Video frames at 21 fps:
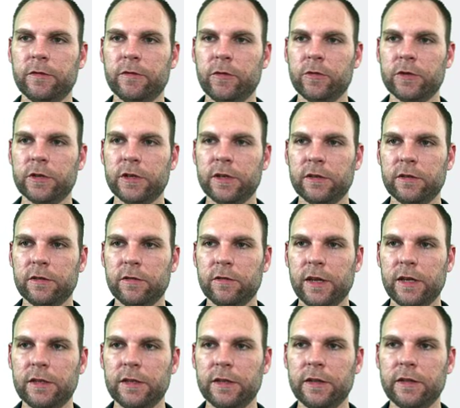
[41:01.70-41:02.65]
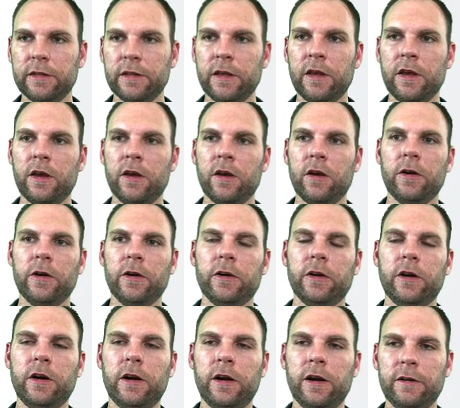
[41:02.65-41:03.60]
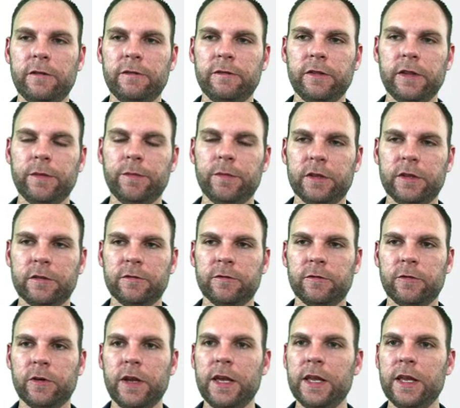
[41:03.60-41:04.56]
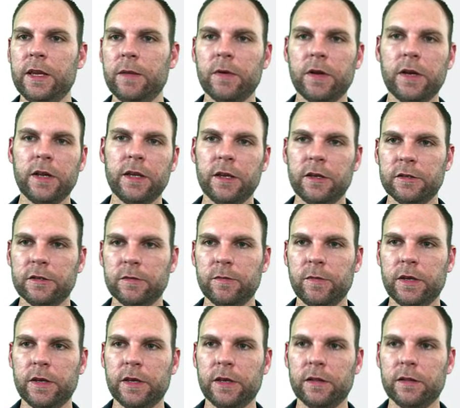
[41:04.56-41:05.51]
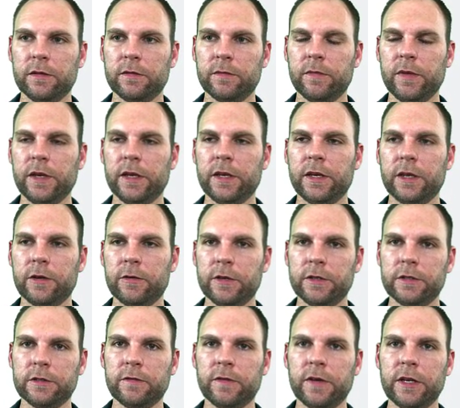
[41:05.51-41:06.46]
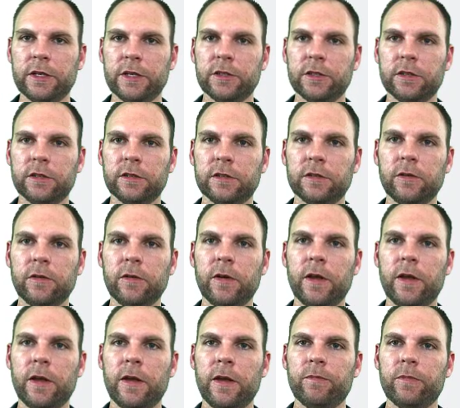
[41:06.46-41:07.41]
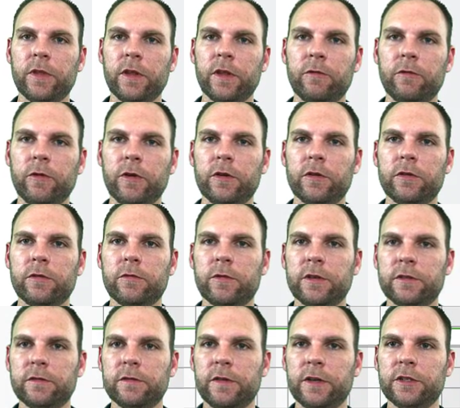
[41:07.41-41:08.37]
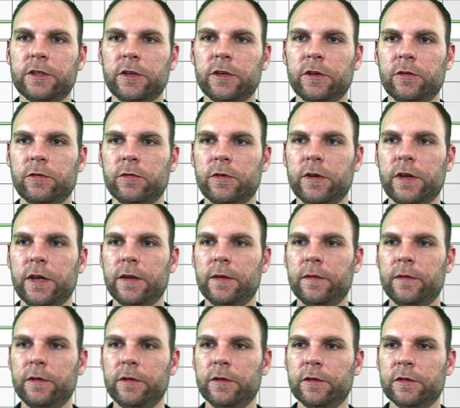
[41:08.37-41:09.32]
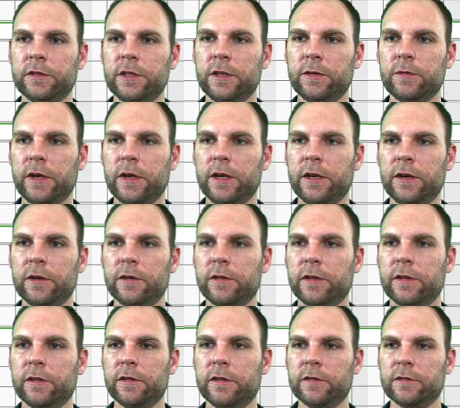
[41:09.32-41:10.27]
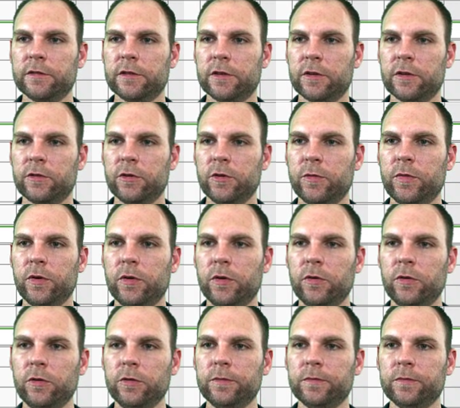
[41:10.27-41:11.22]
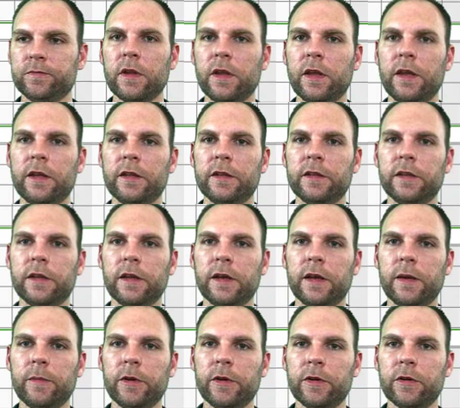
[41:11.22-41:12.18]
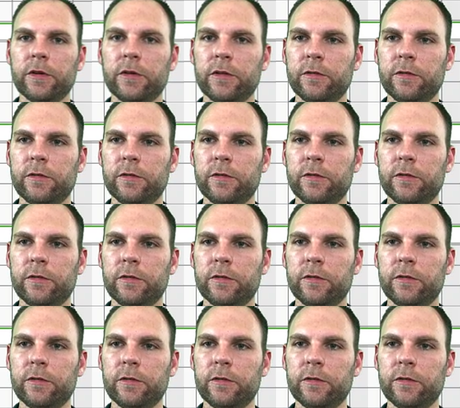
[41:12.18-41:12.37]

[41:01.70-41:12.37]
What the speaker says: 14th to the 18th are off limits for anybody else making a reservation. So if we go to the reservation grid, you'll see right here that there's a group hold, and I'm going to go to